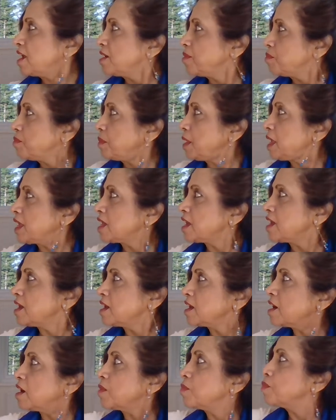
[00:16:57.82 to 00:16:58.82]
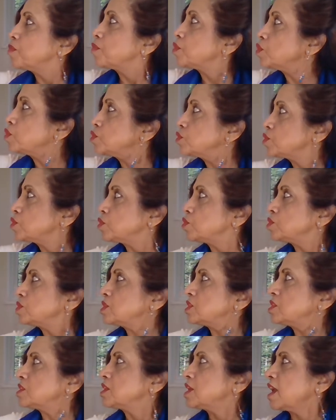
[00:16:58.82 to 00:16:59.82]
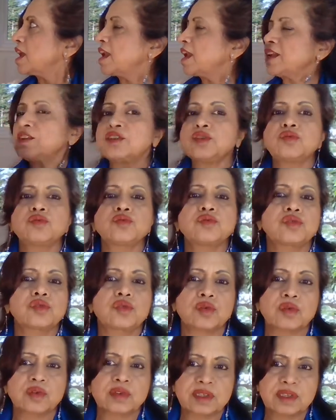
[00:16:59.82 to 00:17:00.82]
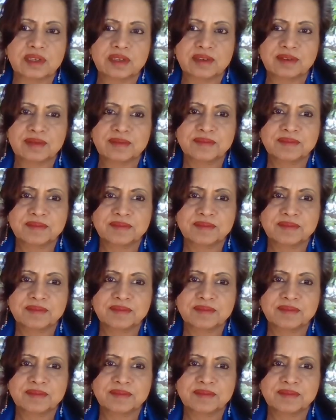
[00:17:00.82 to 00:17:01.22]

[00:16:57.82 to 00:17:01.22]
making up protons and neutrons.